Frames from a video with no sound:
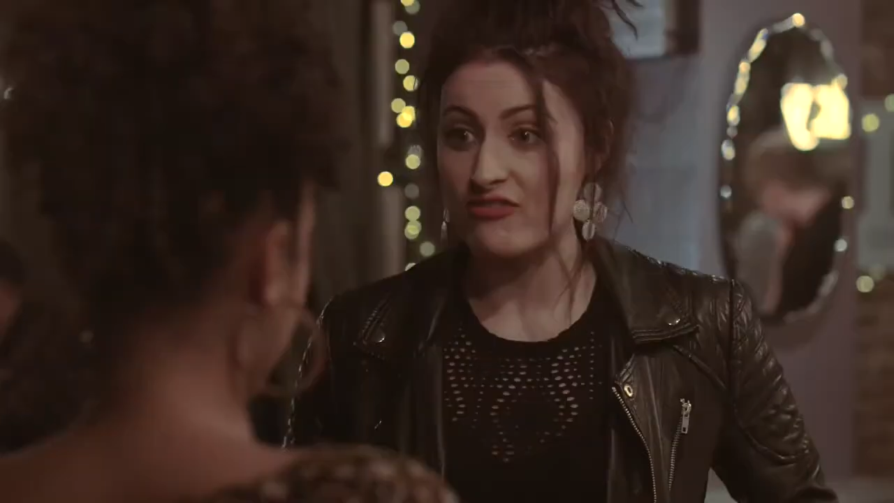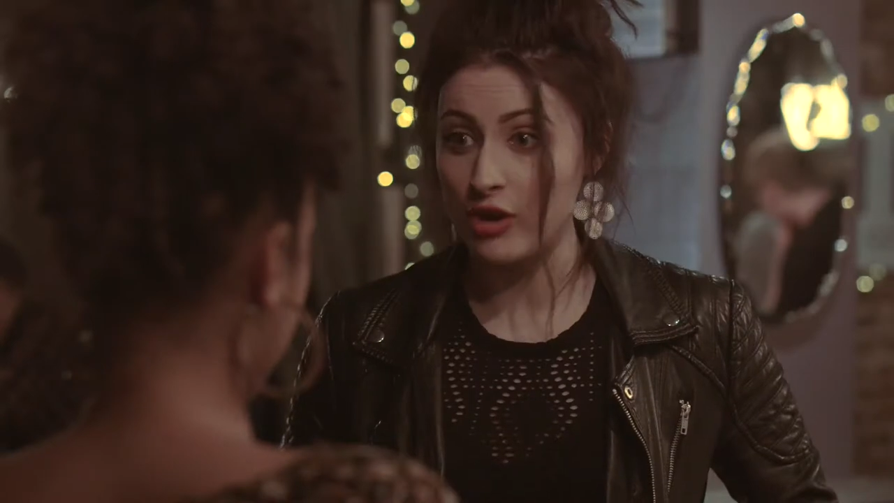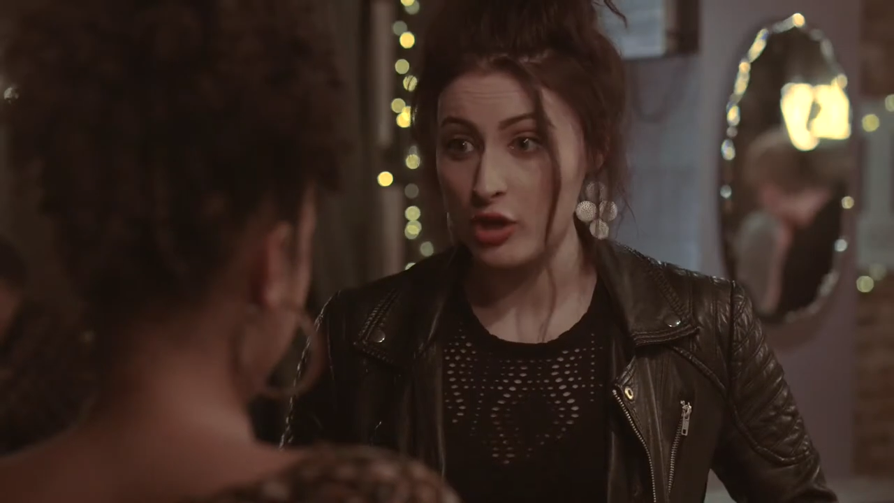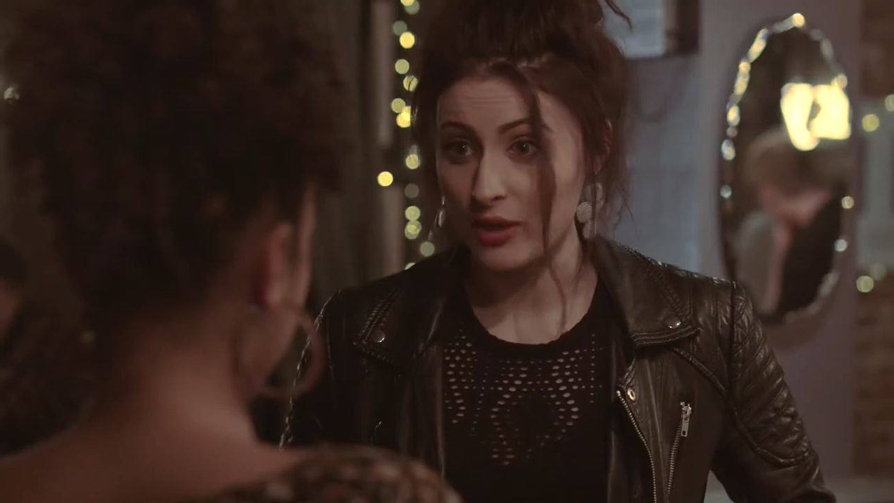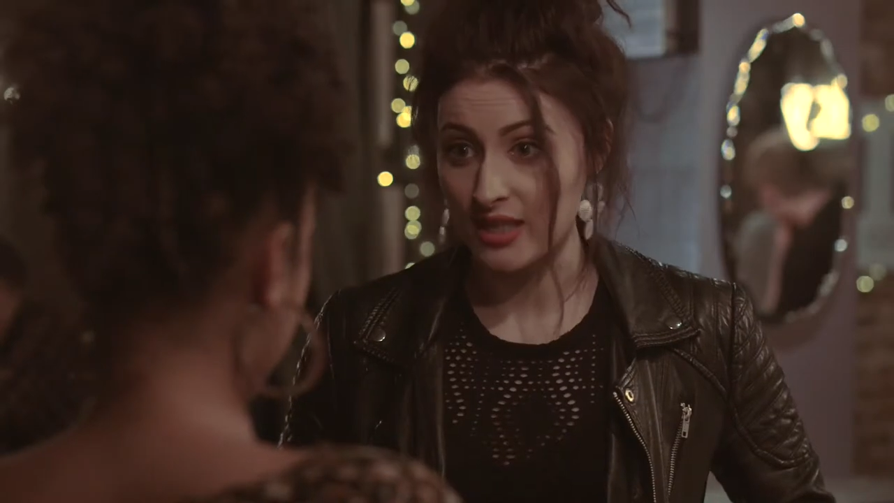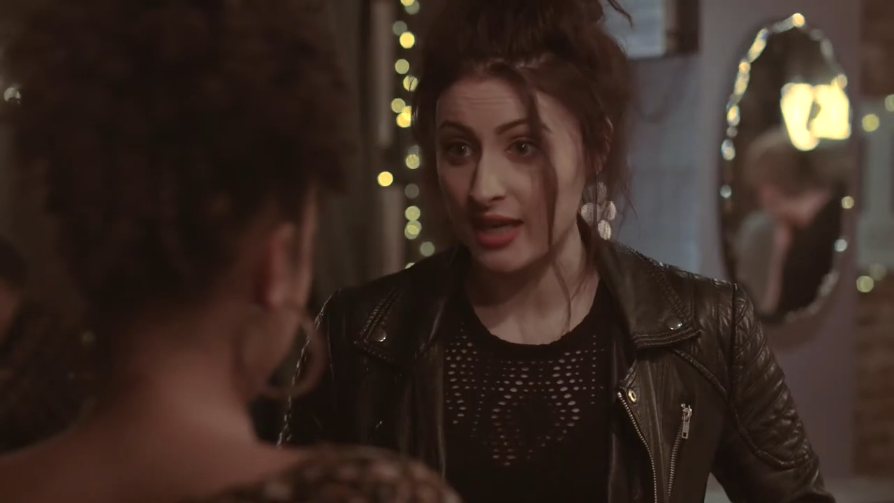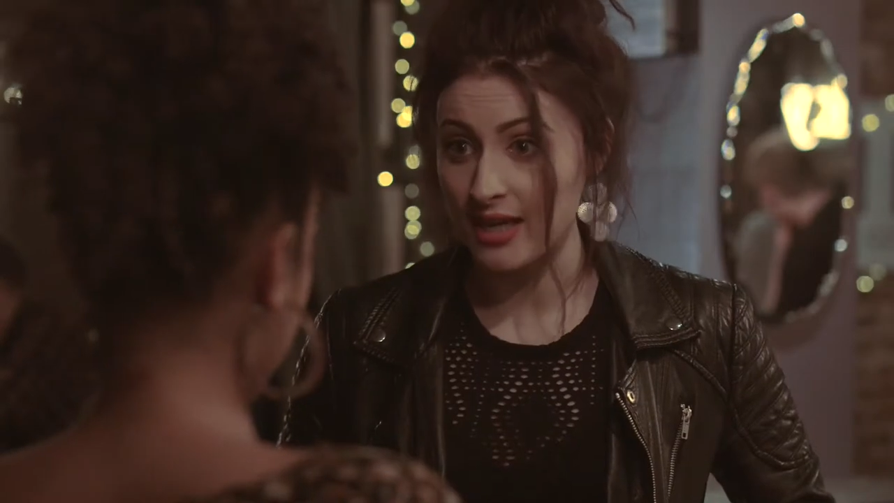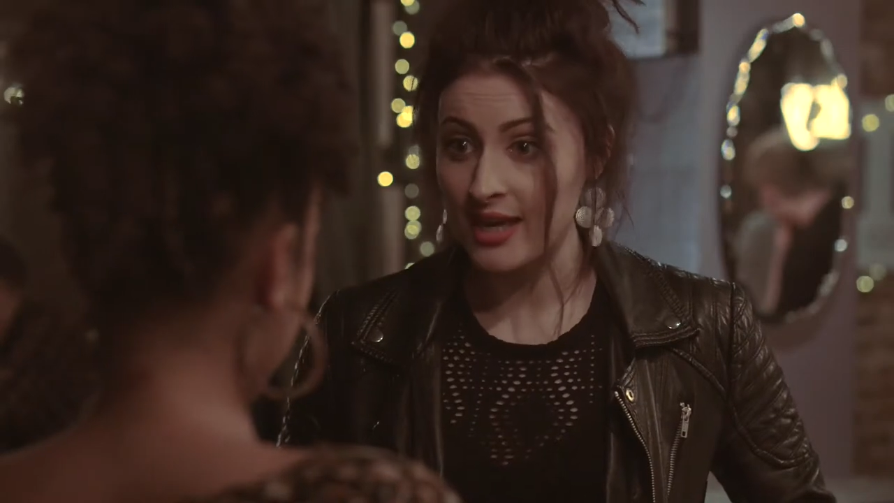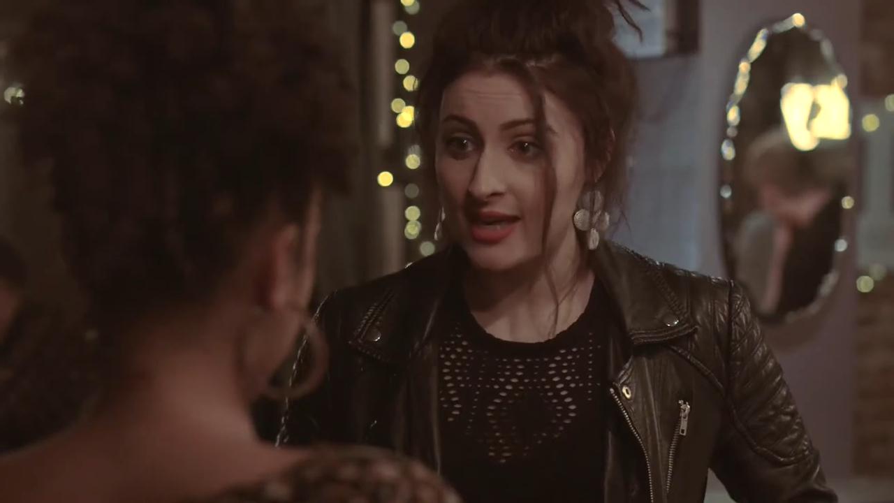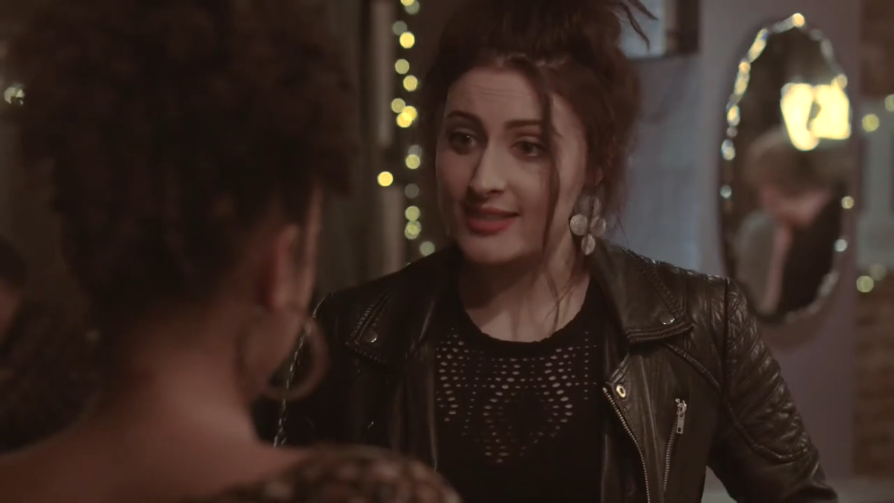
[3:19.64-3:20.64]
following
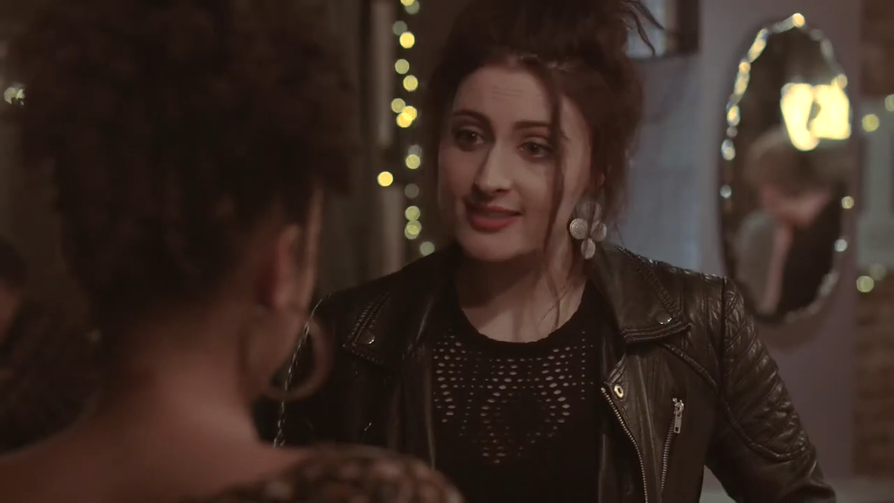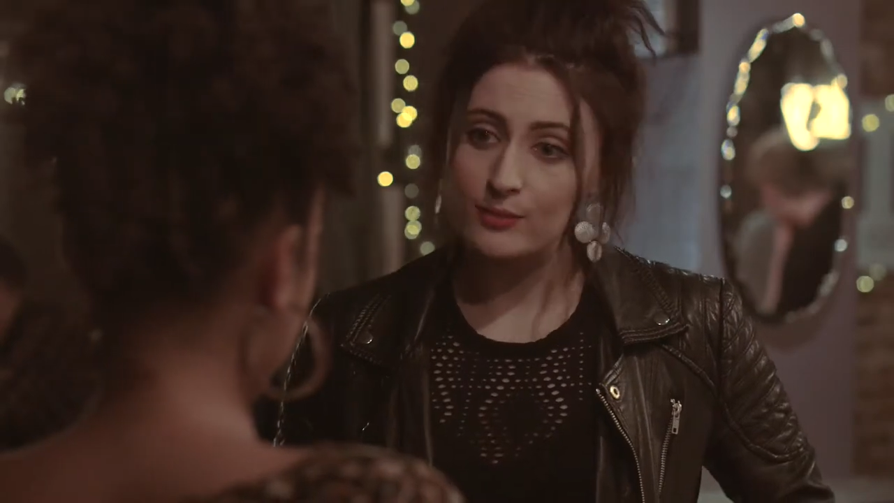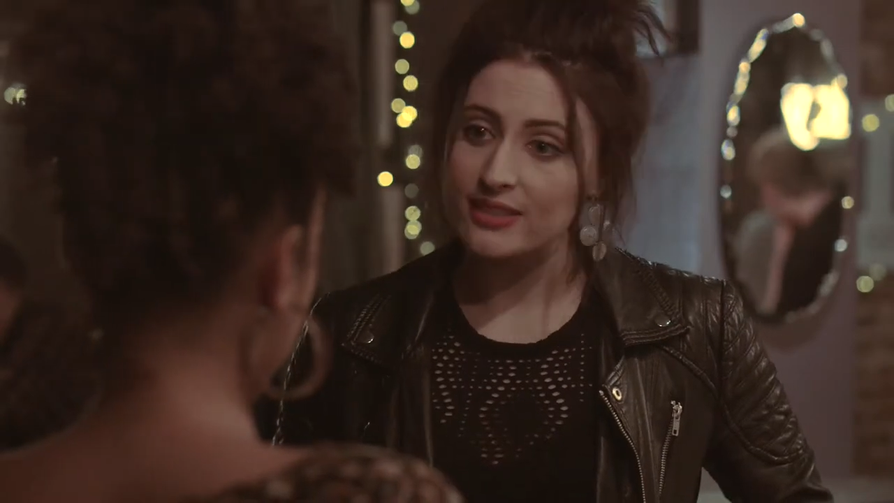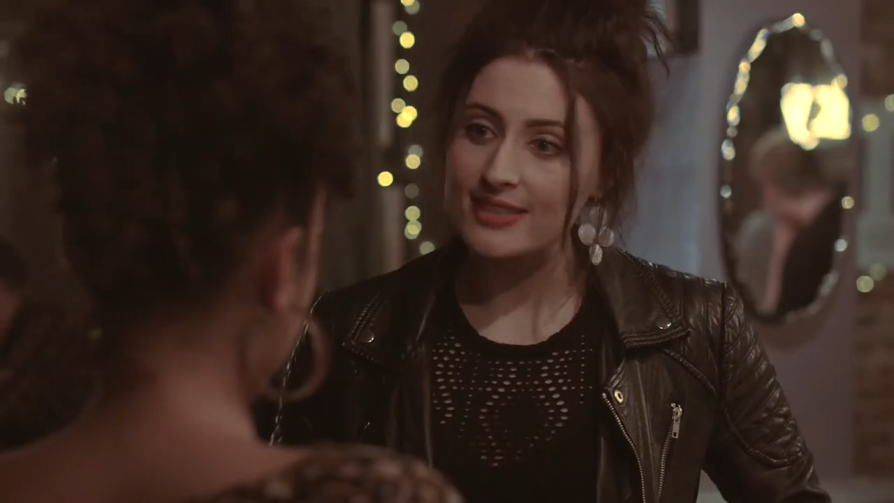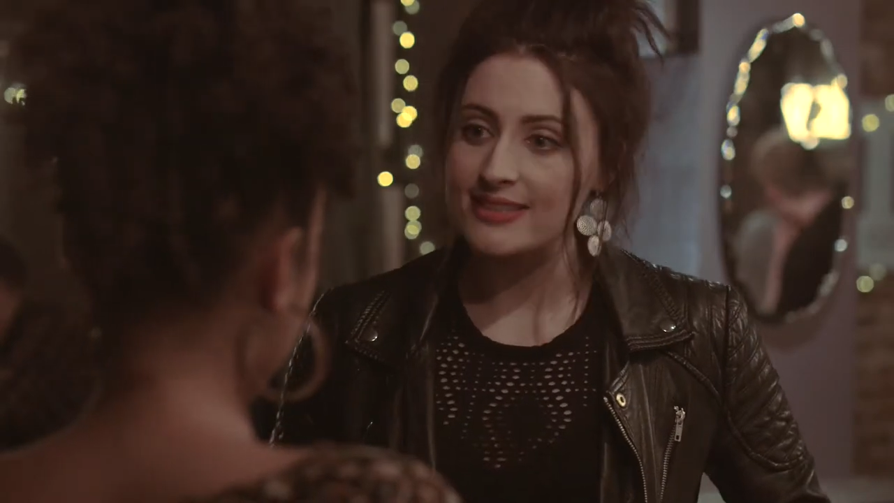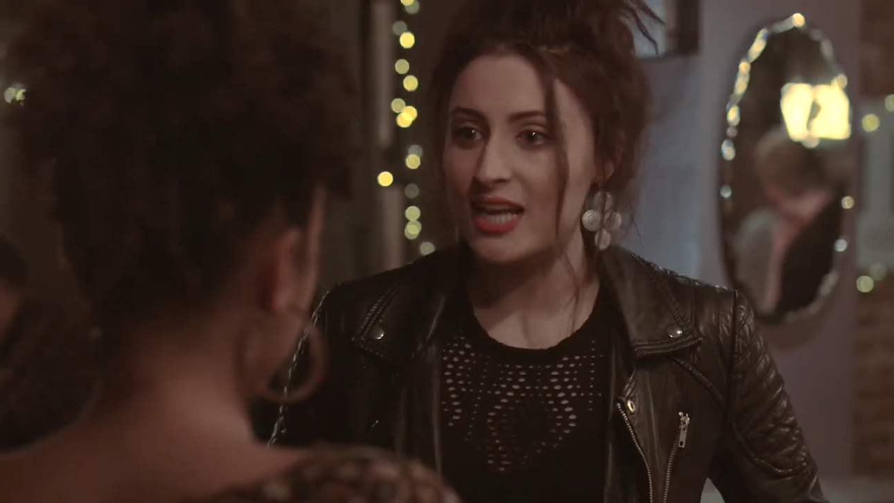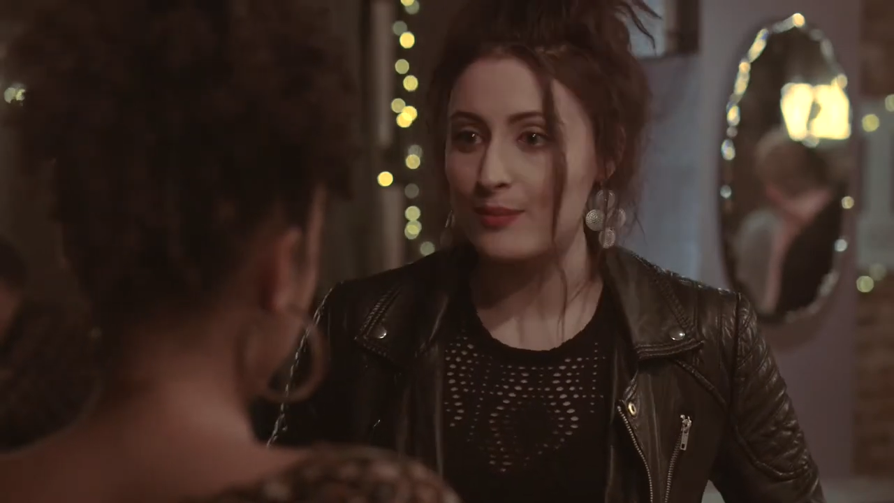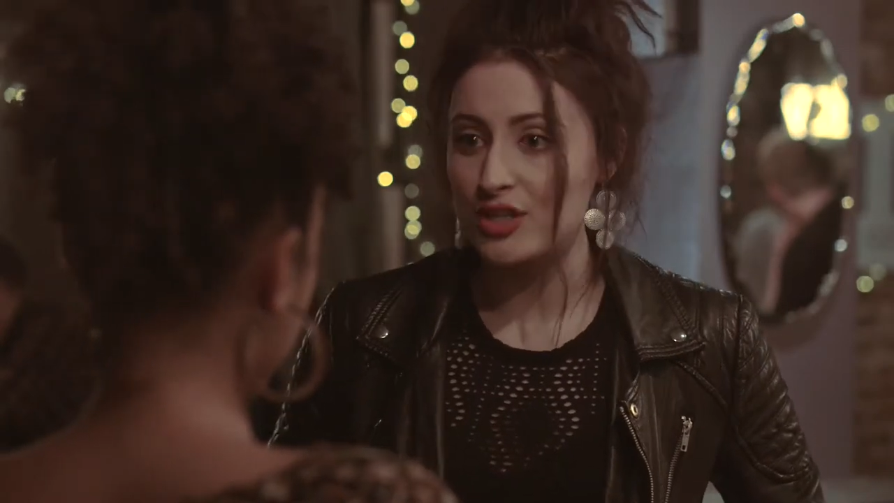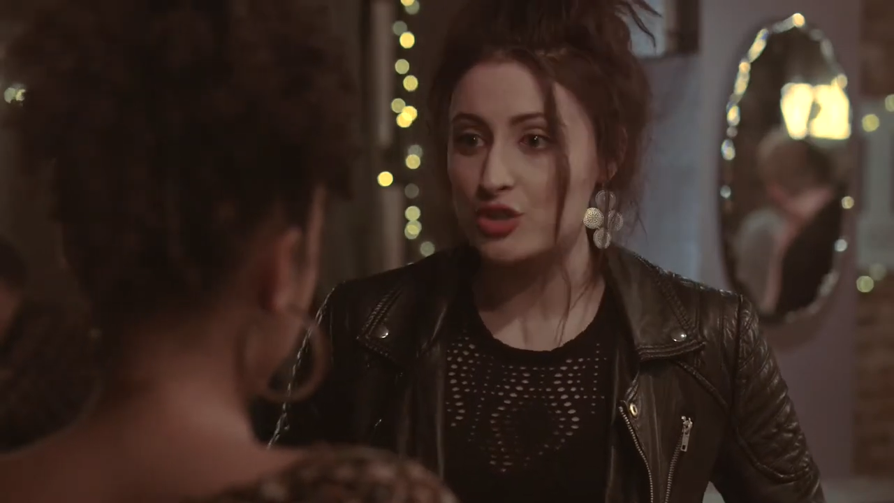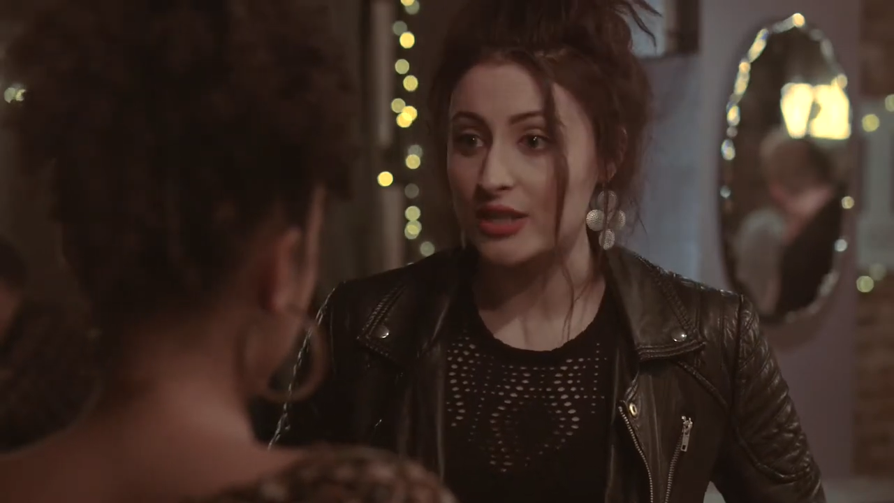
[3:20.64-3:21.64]
year, he simply said
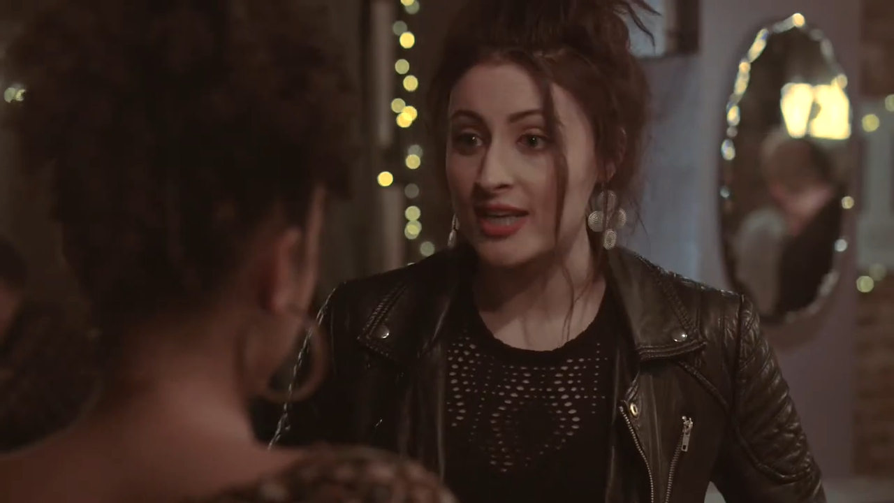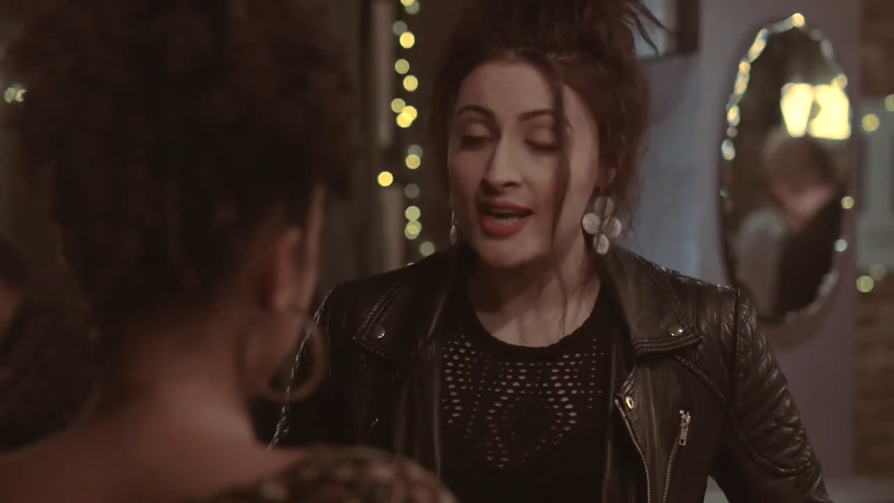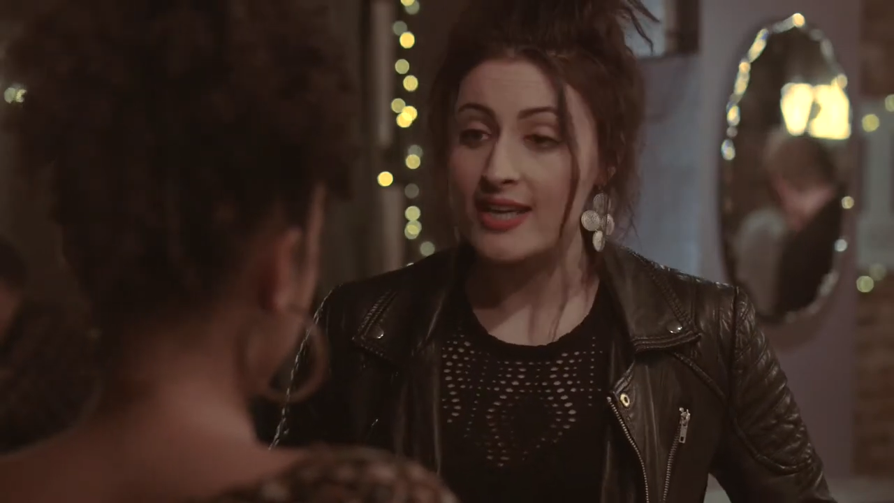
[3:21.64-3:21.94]
elementary.